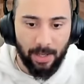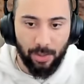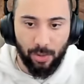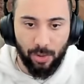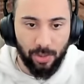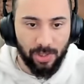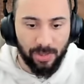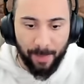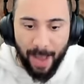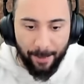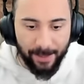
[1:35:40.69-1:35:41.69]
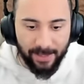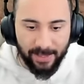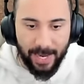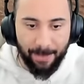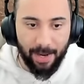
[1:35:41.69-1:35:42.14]
You, you're just popping
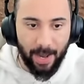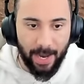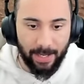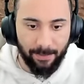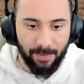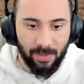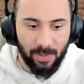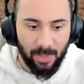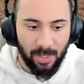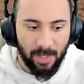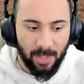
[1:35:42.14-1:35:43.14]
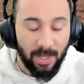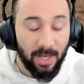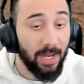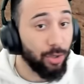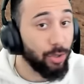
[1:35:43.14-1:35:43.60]
stamina items
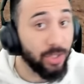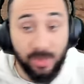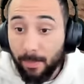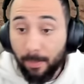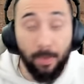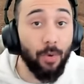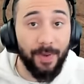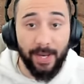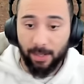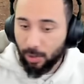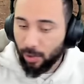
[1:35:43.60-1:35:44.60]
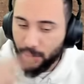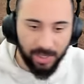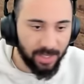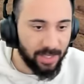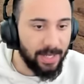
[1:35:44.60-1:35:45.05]
and you're just moving. You're
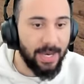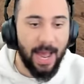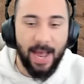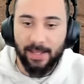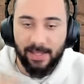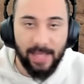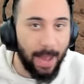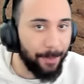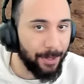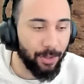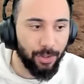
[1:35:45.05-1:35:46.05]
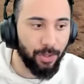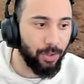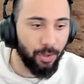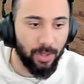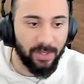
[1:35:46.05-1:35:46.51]
just not stopping. You're, you,
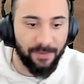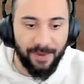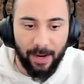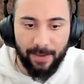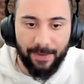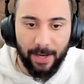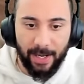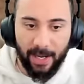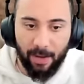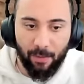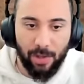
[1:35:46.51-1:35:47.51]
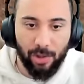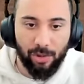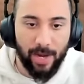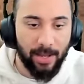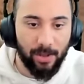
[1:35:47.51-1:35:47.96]
it's a very, very hit and run
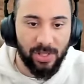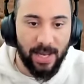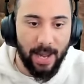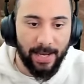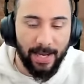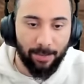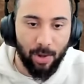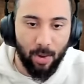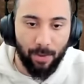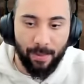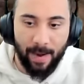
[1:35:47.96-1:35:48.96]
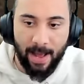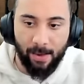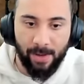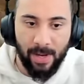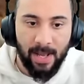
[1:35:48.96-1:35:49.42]
strat. You see how I kept going
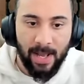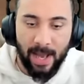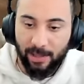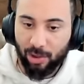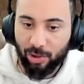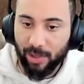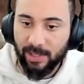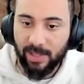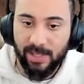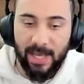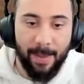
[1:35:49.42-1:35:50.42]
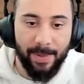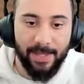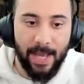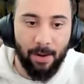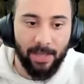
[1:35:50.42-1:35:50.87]
around, I'd stretch the
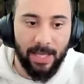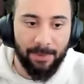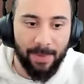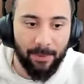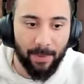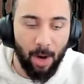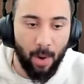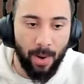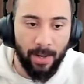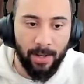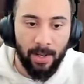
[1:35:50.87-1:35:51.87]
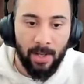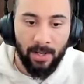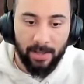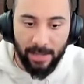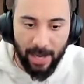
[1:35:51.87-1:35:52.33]
zombies out, keep them going,
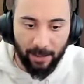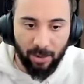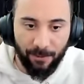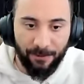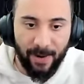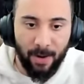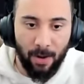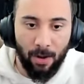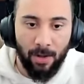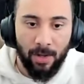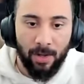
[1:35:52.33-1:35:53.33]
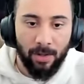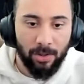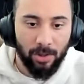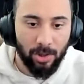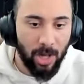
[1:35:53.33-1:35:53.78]
dodge the feral,
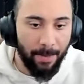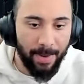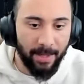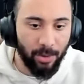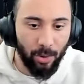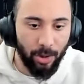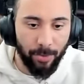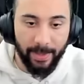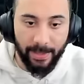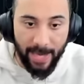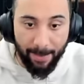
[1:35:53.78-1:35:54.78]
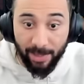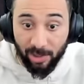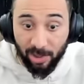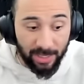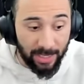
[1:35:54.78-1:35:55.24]
come in, do a little bit of
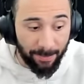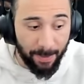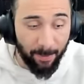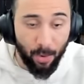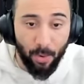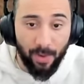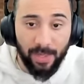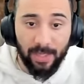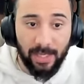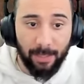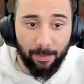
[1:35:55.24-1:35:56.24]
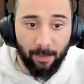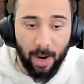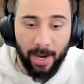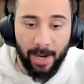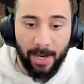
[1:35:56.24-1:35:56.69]
damage, keep it moving, keep
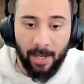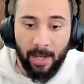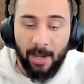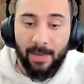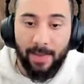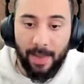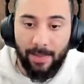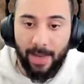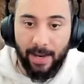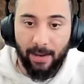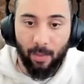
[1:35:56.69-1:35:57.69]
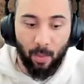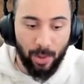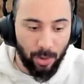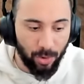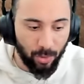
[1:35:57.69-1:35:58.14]
running, and then
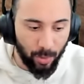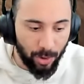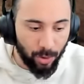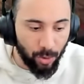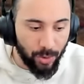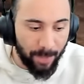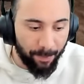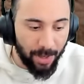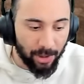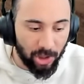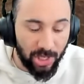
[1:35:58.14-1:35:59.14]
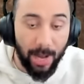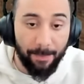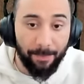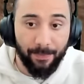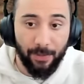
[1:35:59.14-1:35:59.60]
when you when you do get bunched
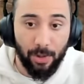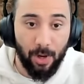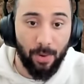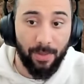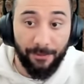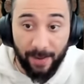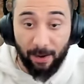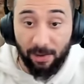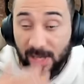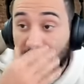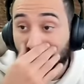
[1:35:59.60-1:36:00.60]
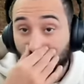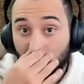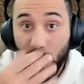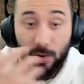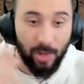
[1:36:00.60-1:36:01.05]
up, you know, and the feral's on you,
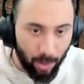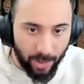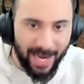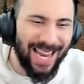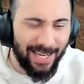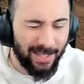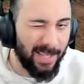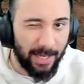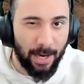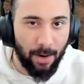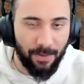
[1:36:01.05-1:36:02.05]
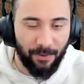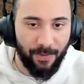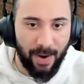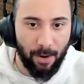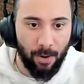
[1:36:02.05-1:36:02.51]
and you're like, okay, I need to take care of
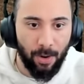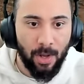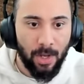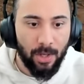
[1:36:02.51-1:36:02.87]
this feral.